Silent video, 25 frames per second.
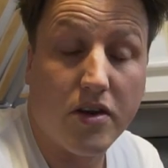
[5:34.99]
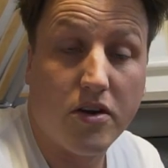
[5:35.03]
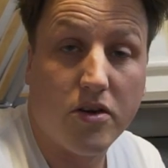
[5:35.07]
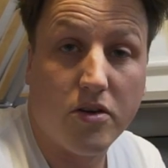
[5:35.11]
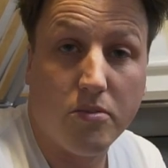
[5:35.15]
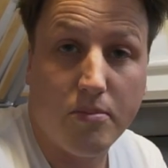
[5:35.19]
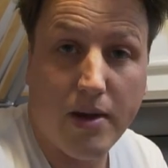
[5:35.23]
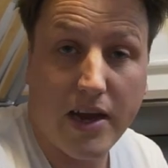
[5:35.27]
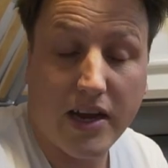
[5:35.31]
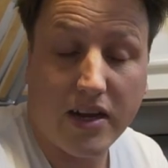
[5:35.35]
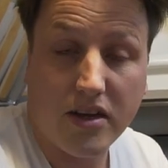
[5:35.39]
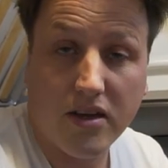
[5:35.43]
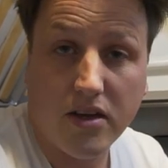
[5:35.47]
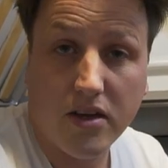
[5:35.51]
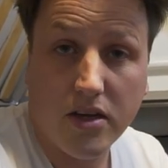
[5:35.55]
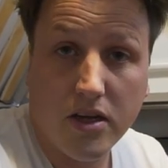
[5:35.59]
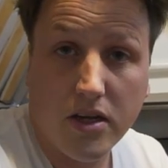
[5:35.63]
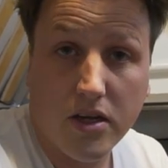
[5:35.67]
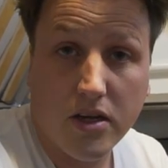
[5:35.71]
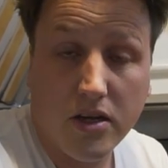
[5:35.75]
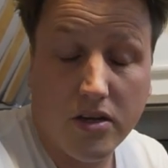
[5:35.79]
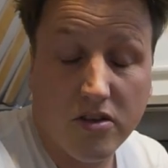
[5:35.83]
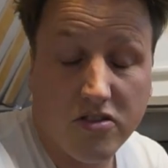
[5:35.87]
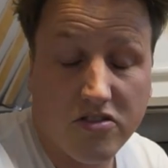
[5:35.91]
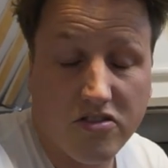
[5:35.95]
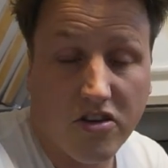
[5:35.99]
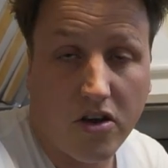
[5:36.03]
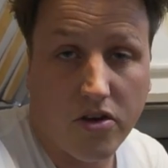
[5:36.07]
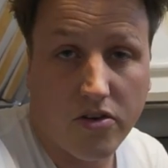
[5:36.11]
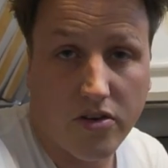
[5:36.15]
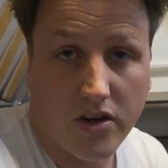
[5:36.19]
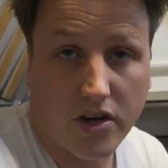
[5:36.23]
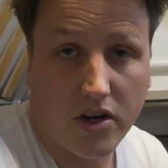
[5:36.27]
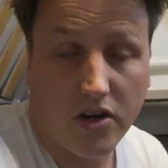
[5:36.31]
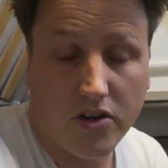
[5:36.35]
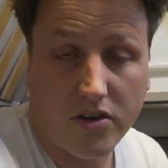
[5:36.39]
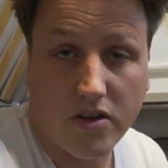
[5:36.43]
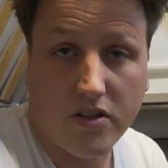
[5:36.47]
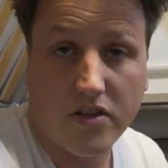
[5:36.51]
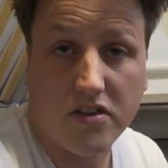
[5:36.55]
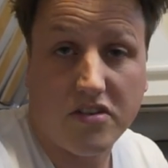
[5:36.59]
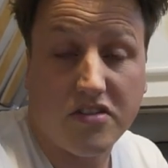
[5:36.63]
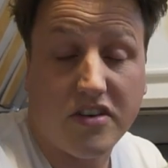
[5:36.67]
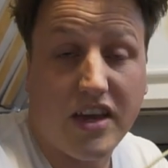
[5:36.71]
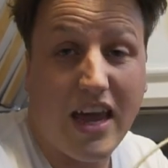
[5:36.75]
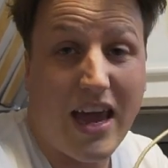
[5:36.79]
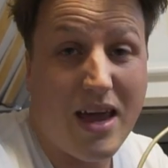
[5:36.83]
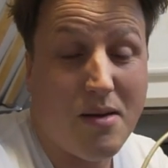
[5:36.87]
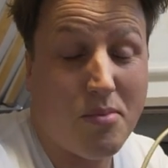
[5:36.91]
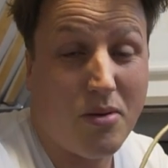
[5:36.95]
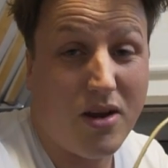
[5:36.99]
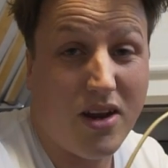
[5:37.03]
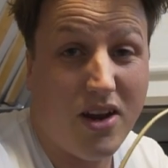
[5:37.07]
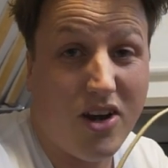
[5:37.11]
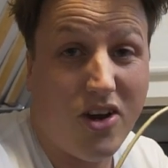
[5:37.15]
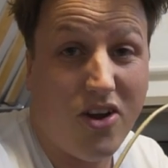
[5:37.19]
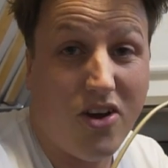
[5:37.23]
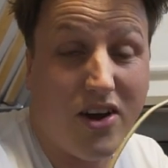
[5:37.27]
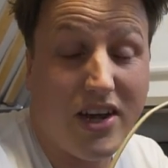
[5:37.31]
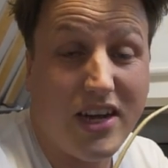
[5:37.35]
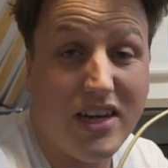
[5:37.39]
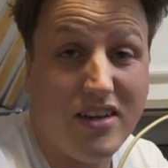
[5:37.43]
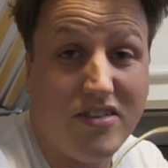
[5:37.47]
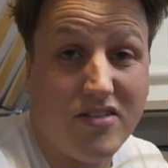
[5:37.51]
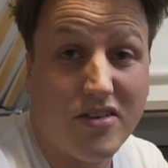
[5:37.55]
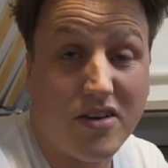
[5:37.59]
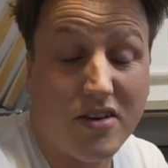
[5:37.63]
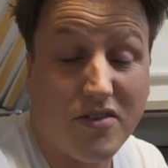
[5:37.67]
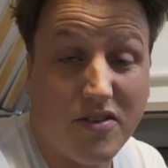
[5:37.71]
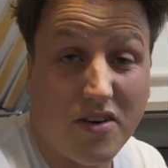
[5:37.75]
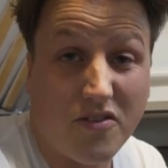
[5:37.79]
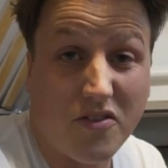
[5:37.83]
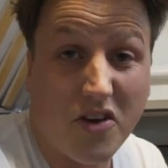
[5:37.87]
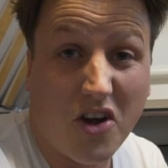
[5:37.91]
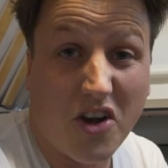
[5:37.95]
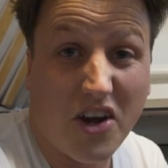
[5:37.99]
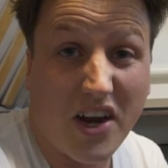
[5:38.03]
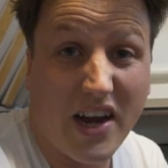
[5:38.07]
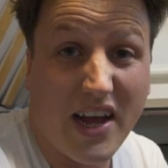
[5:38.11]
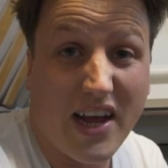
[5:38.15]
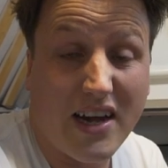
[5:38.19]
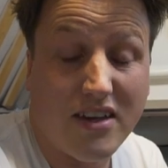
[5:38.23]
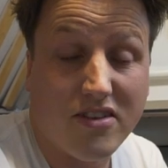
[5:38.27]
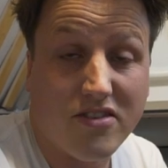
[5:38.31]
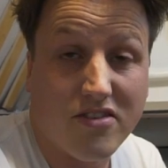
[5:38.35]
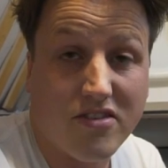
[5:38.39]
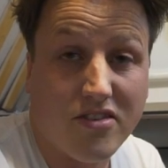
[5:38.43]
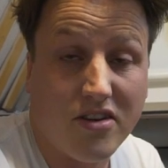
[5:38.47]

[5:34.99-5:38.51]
It'll make soldering onto this cable a lot easier if I've got it out.